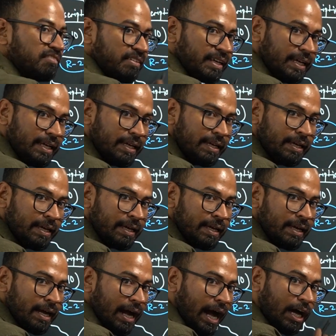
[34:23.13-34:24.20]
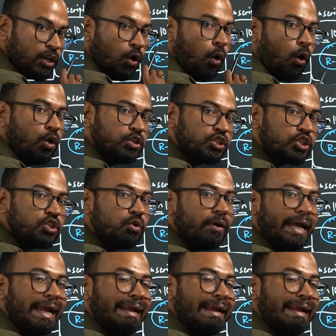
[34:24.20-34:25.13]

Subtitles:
3 are also